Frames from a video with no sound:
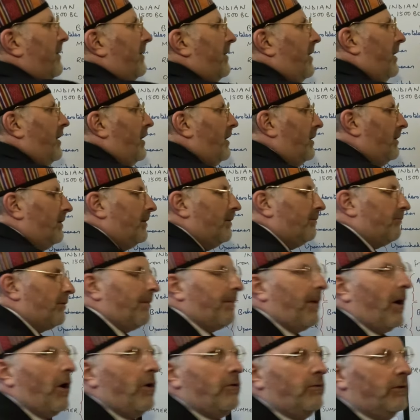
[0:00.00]
the
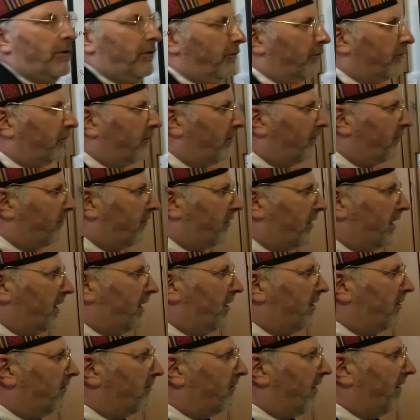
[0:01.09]
proponents of
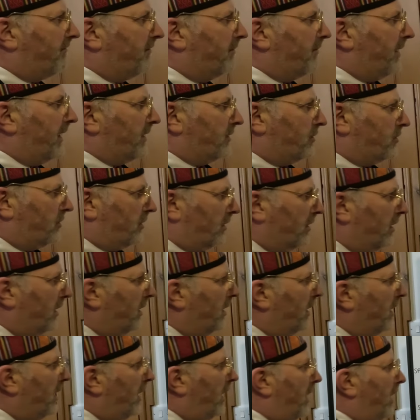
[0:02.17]
the Reformation.
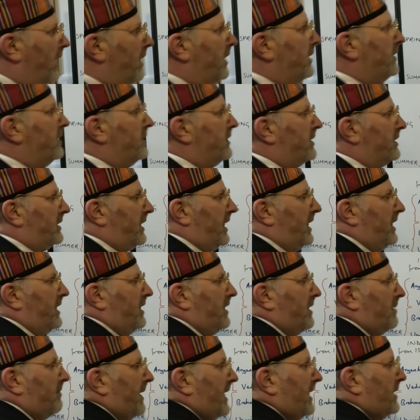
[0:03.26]
And
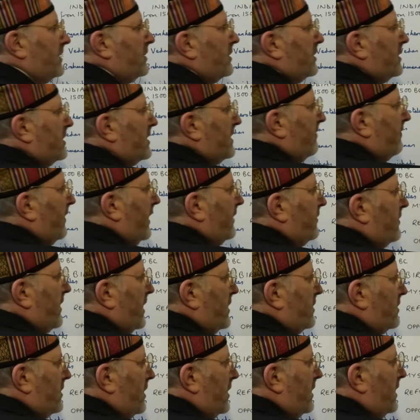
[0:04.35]
in the Magian
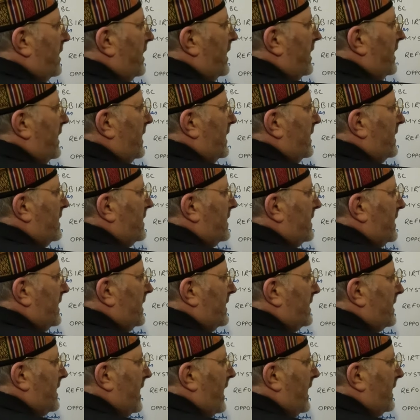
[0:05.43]
civilization he
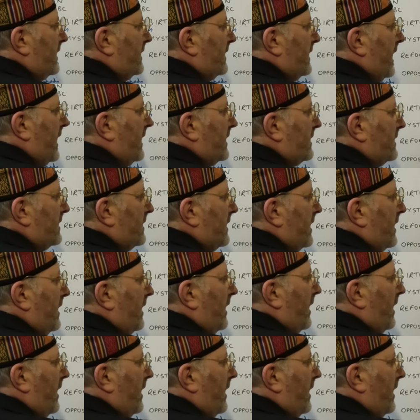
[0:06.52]
sees that as